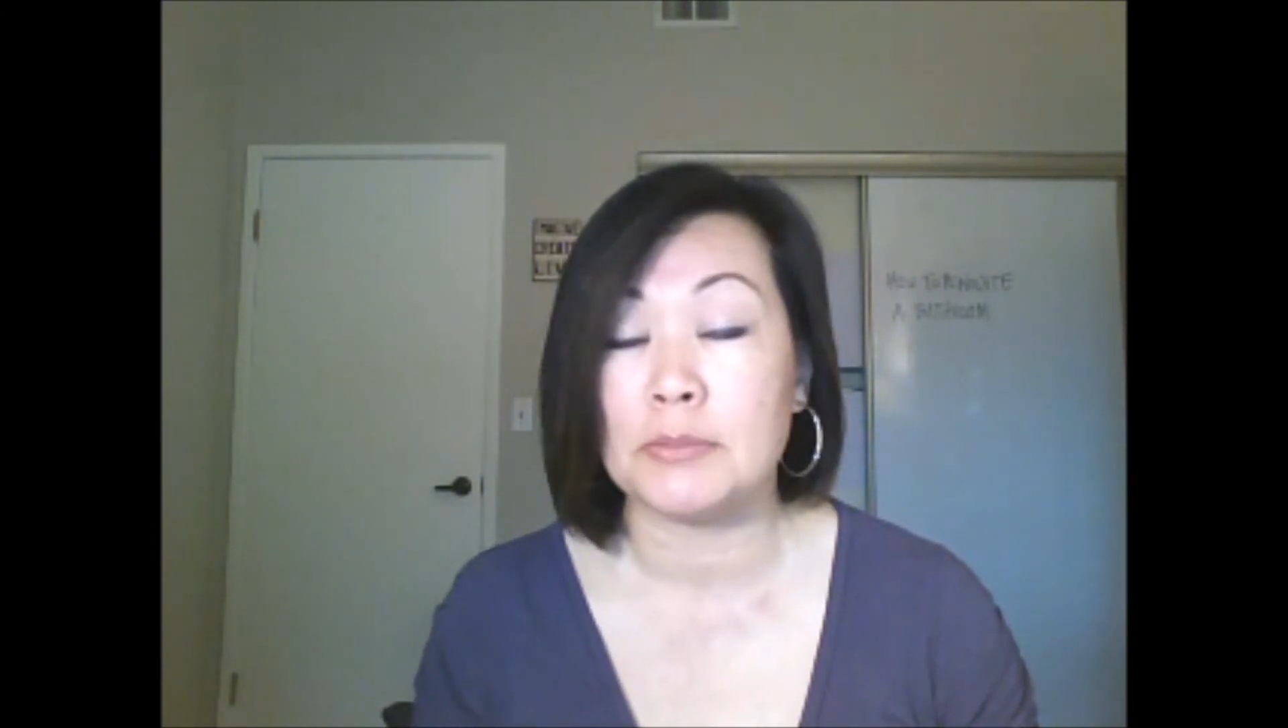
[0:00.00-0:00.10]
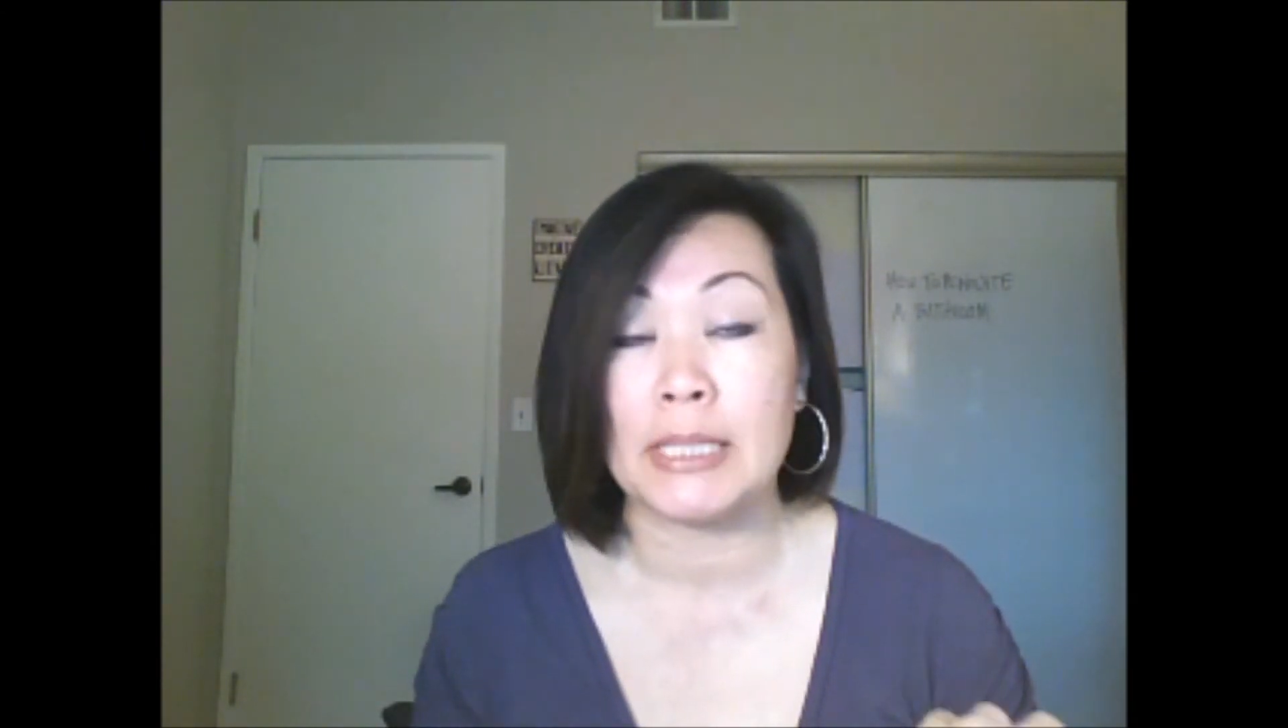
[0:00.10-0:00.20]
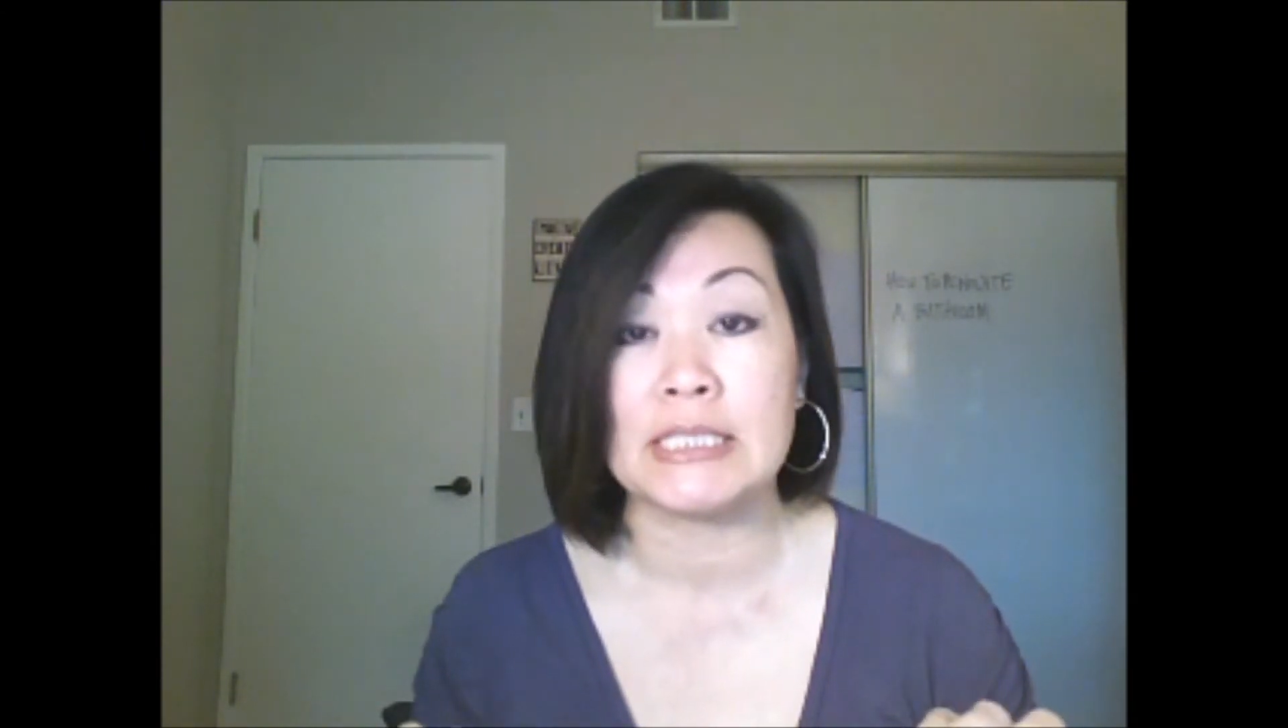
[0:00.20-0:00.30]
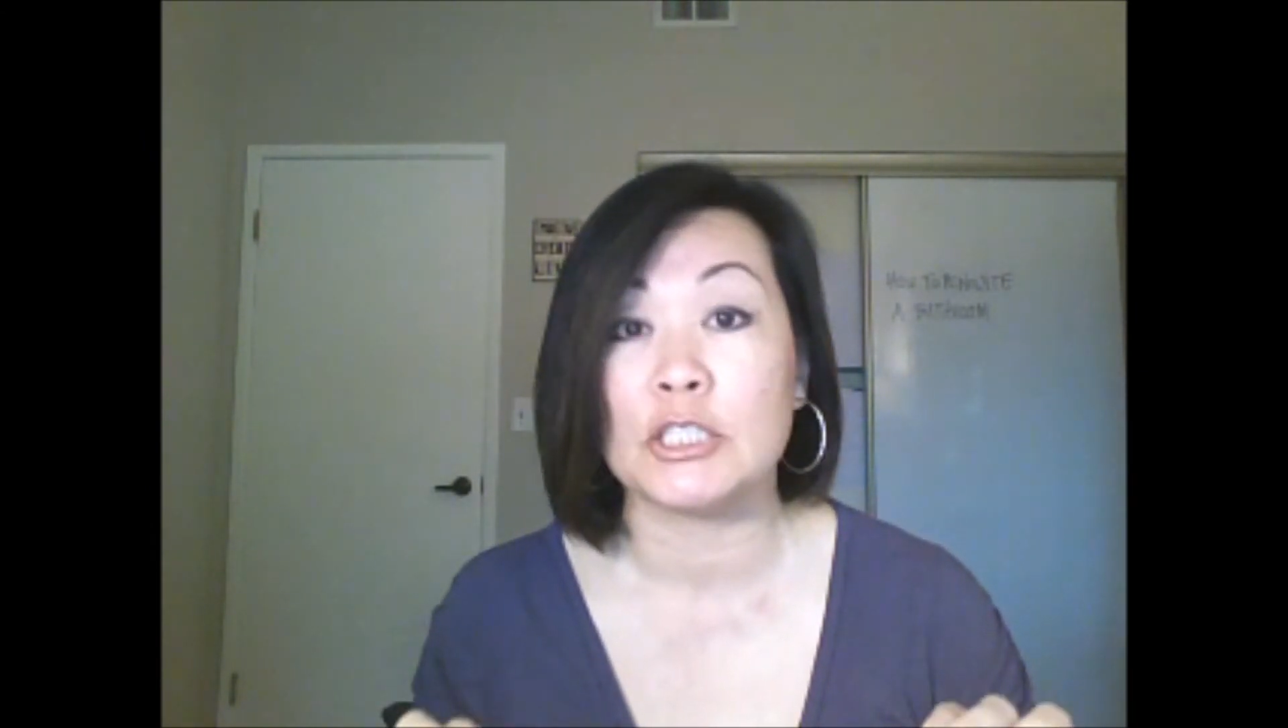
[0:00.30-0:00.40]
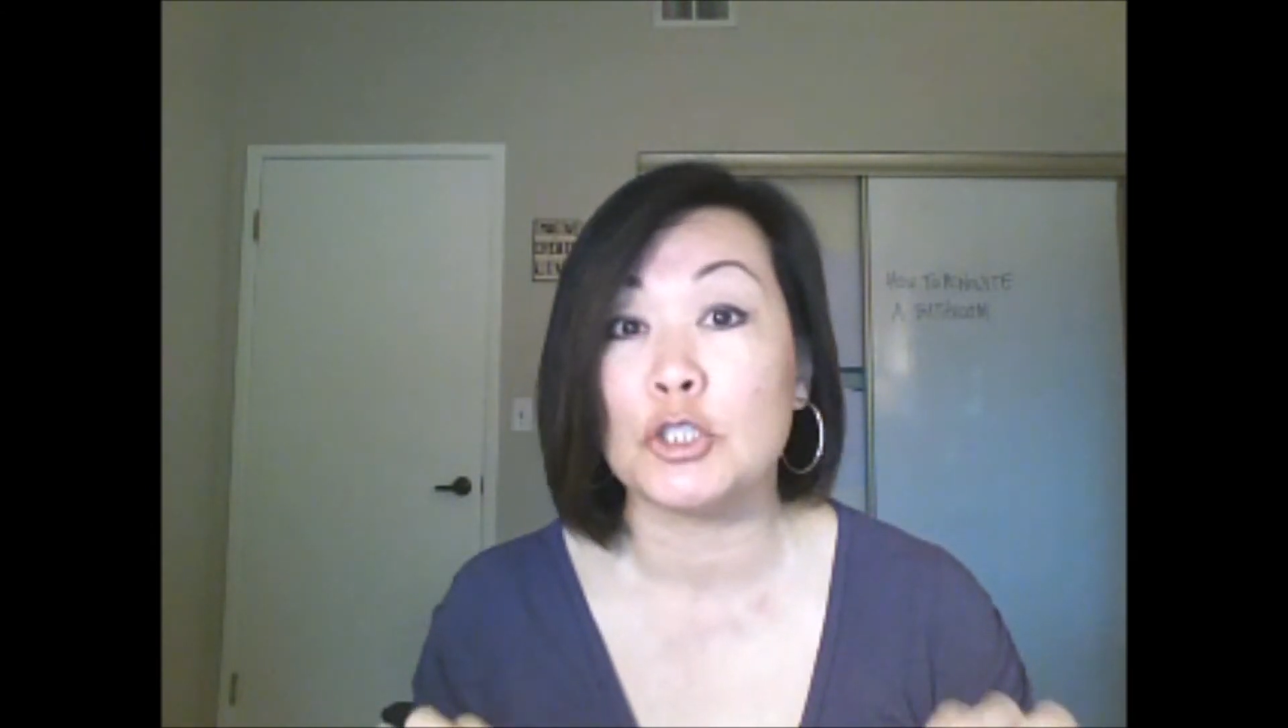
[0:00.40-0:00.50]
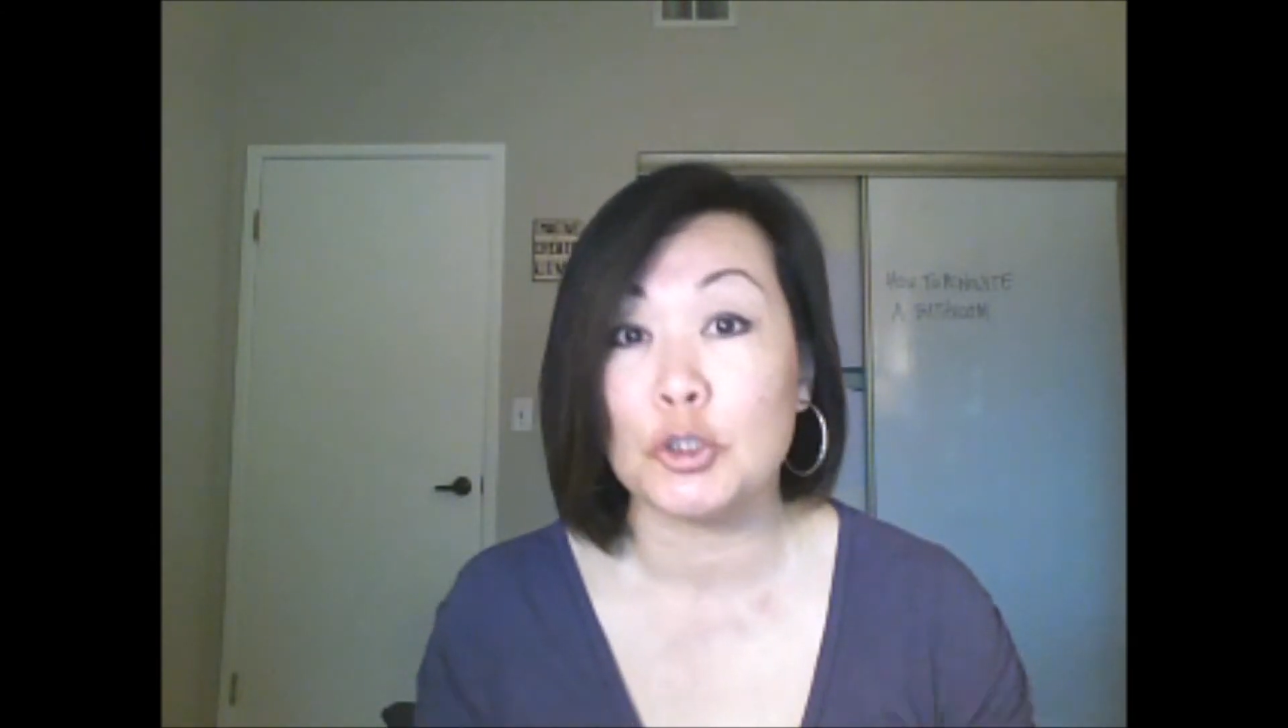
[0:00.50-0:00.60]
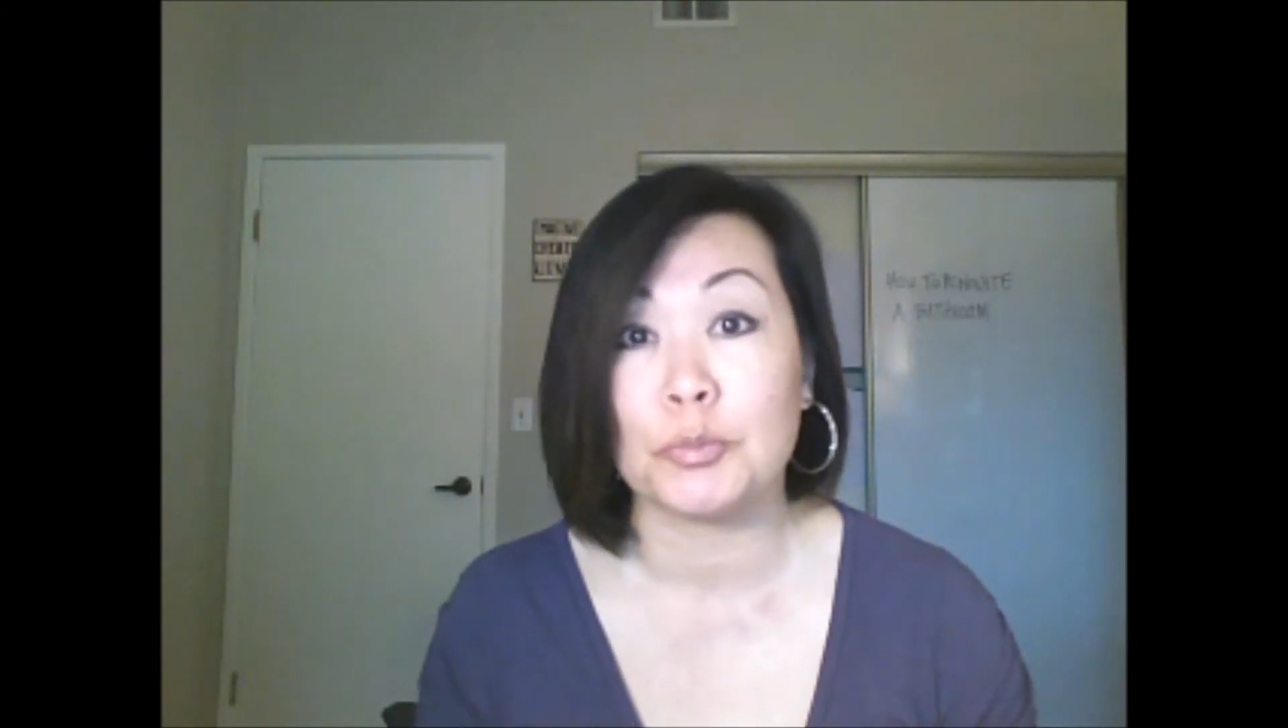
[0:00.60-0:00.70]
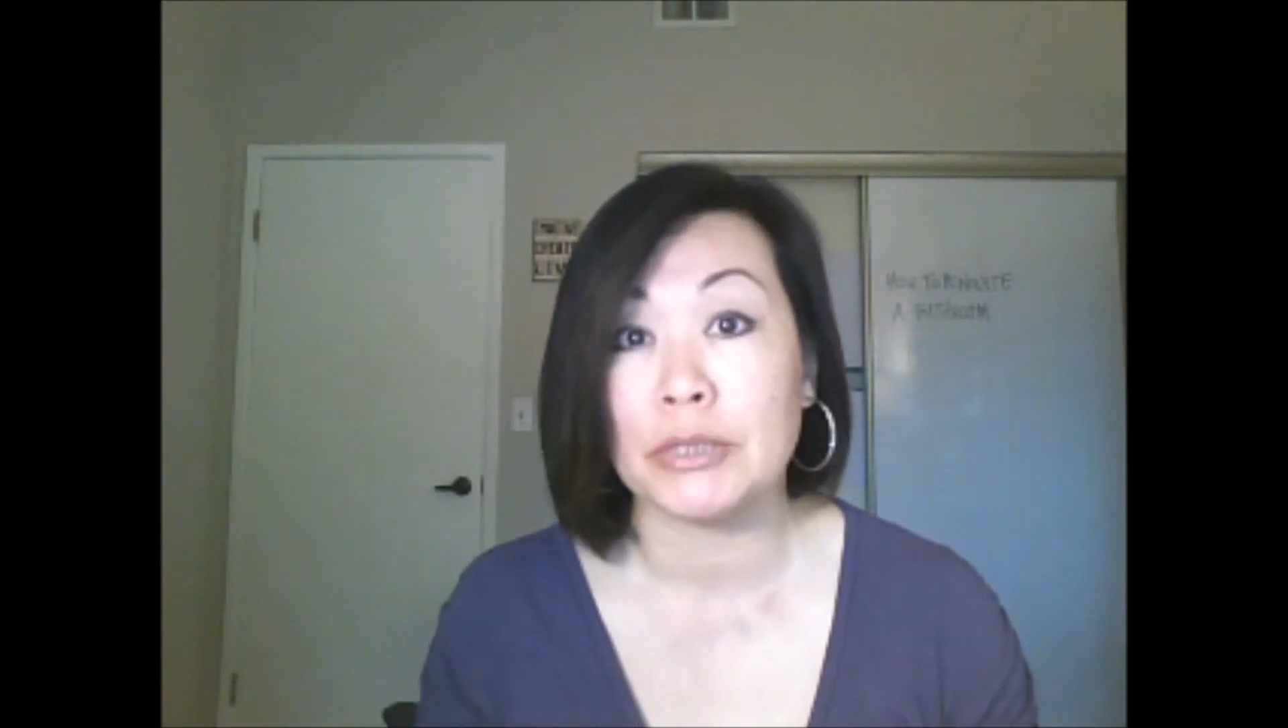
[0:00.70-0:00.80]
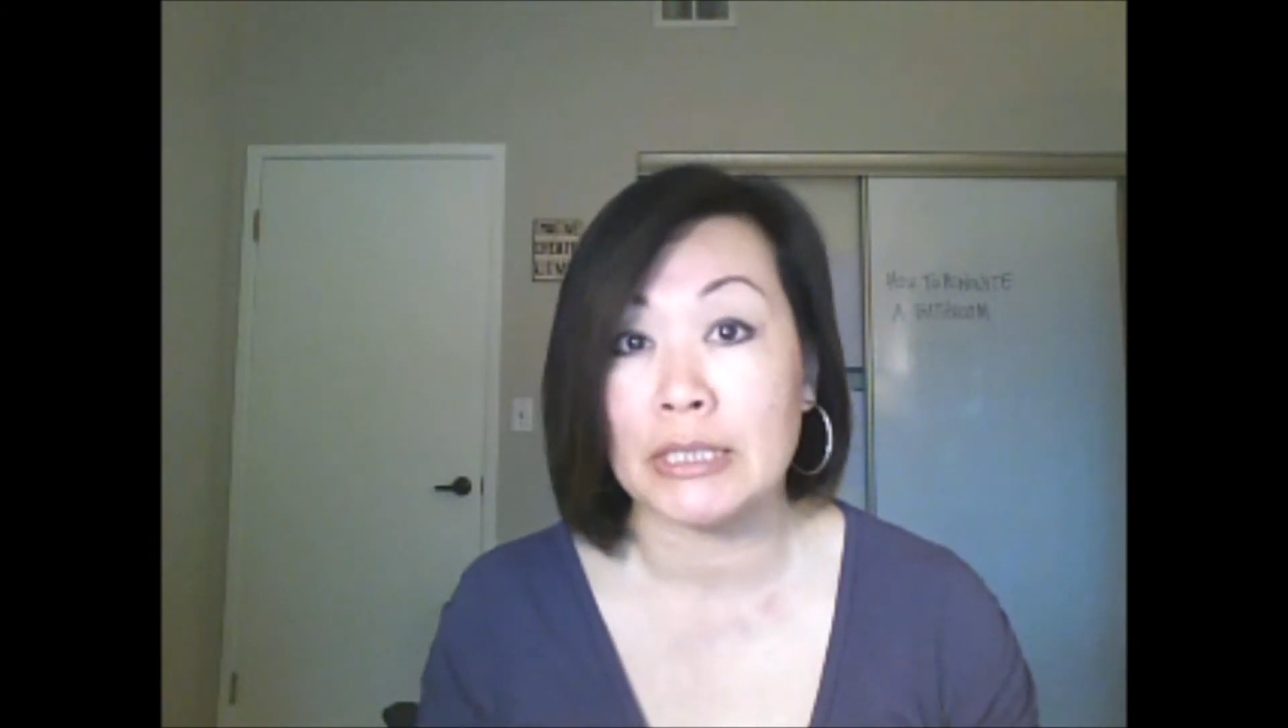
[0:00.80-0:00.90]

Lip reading: makes it super